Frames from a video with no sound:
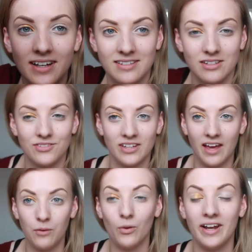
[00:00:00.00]
So I've done
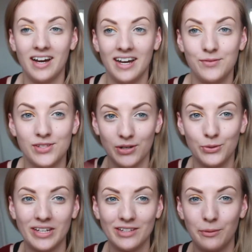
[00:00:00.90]
that on one eye, I'm just going to
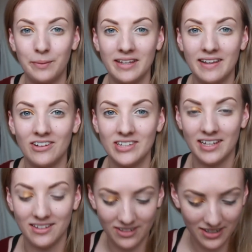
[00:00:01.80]
quickly repeat that on the
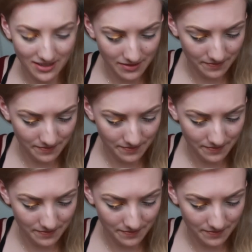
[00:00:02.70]
other eye.